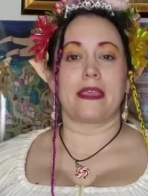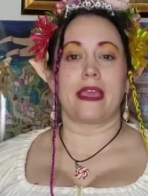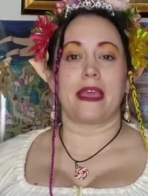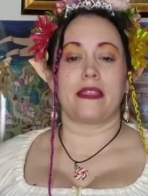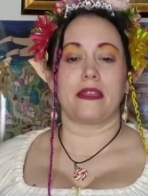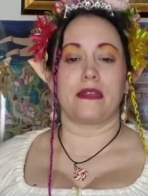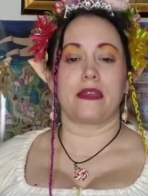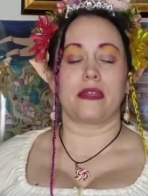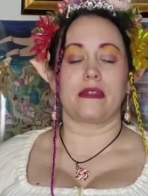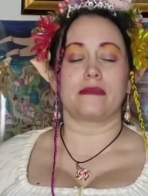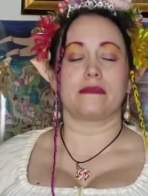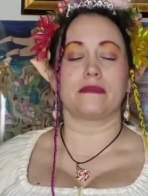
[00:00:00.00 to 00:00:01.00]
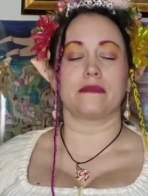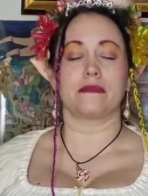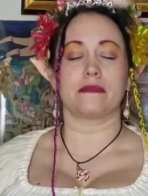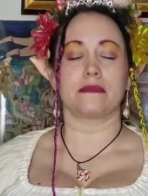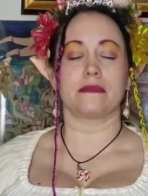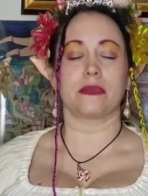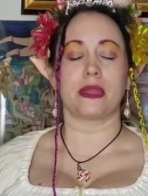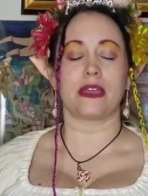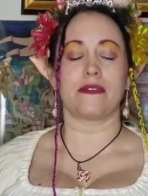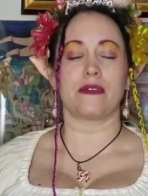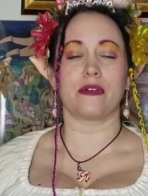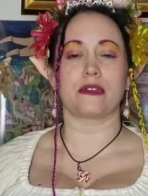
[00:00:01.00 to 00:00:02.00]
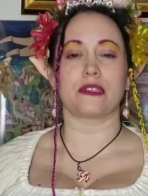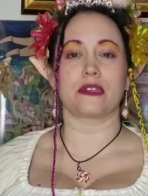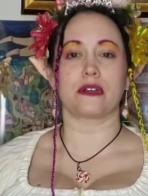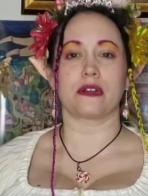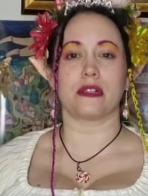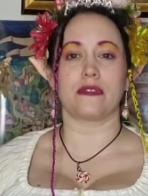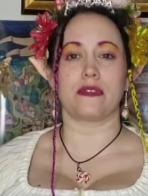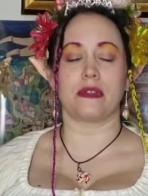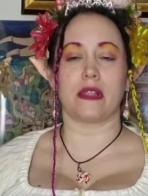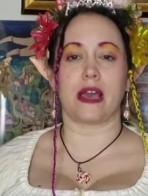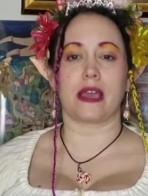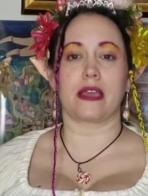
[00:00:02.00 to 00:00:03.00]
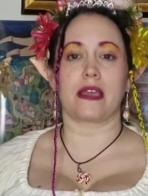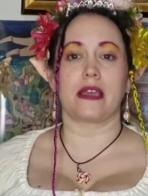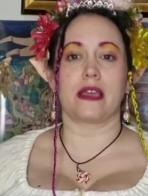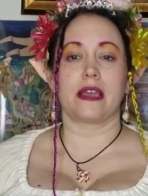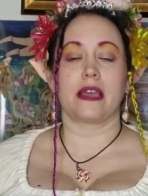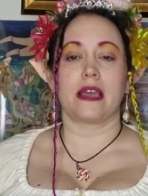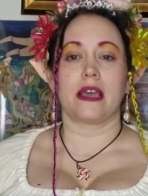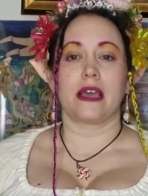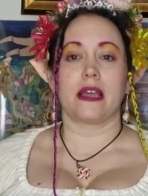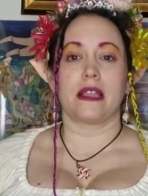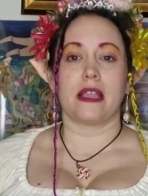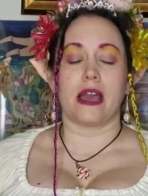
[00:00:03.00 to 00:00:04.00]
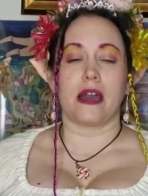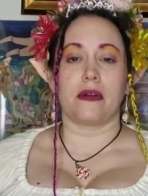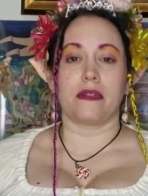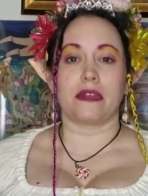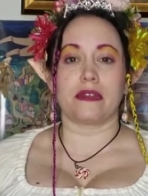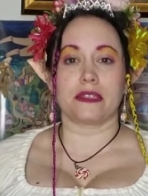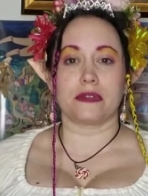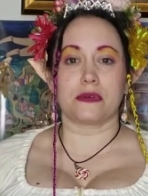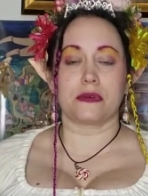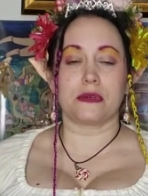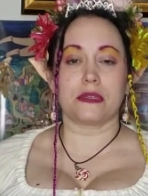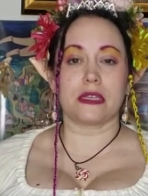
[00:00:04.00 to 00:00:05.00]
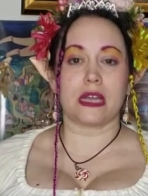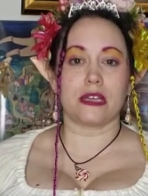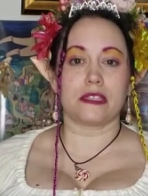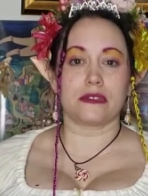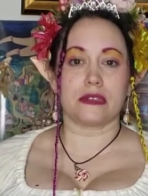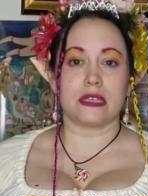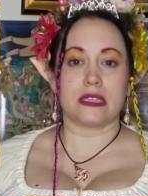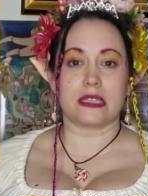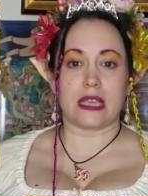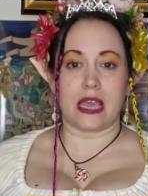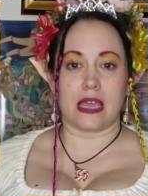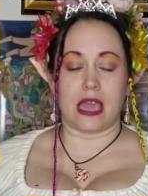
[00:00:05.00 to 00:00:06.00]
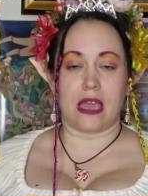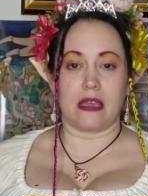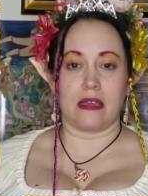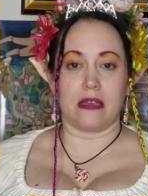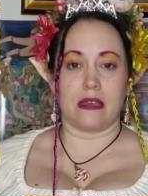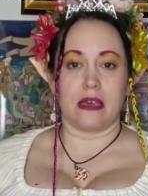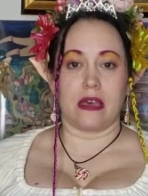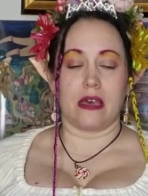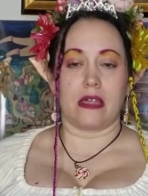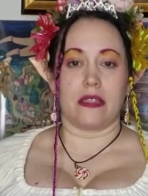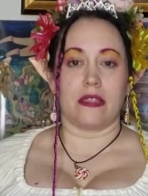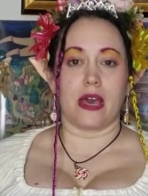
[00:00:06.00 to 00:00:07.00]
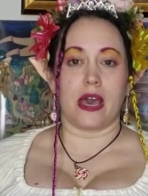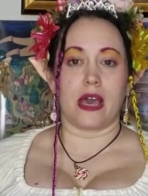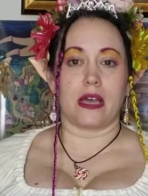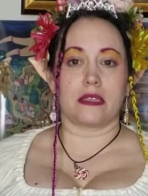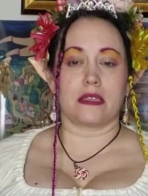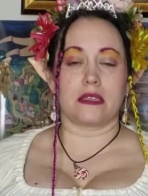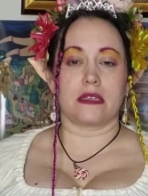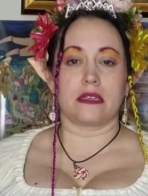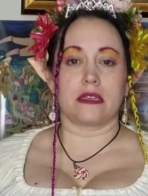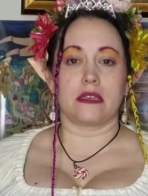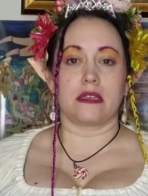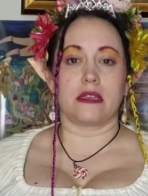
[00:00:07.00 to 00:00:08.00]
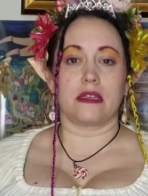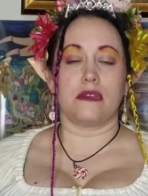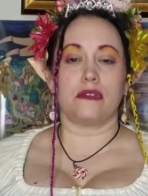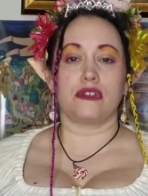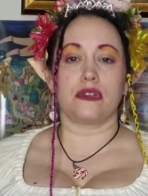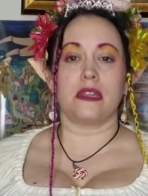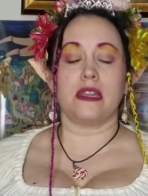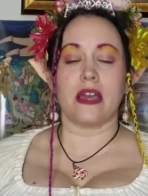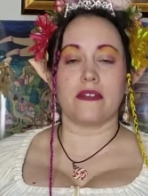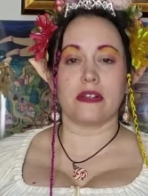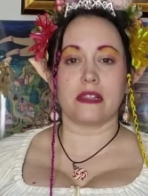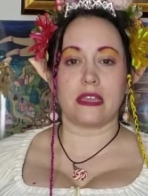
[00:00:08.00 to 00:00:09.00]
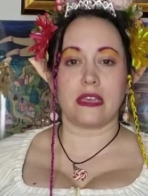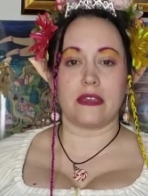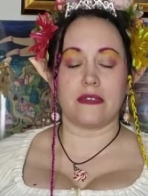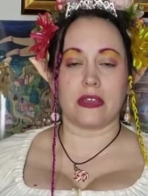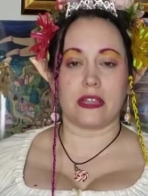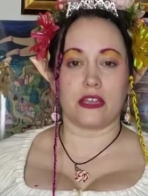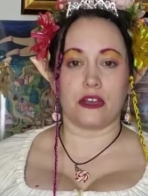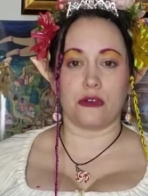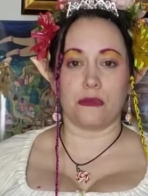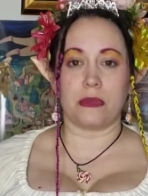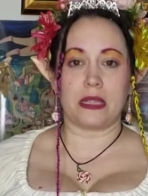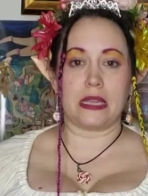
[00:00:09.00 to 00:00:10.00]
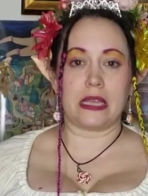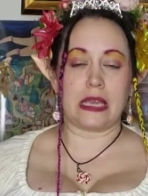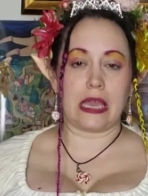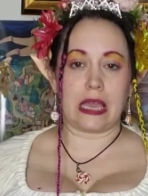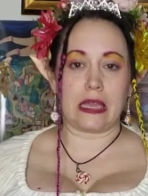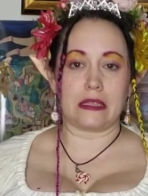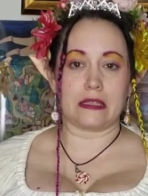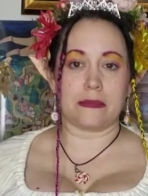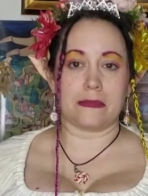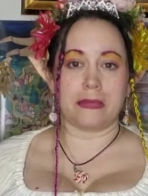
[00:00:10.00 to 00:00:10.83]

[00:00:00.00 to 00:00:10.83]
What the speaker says: And you can bring it full circle if you like. Now, there's an old country saying that you should never leave an open gate.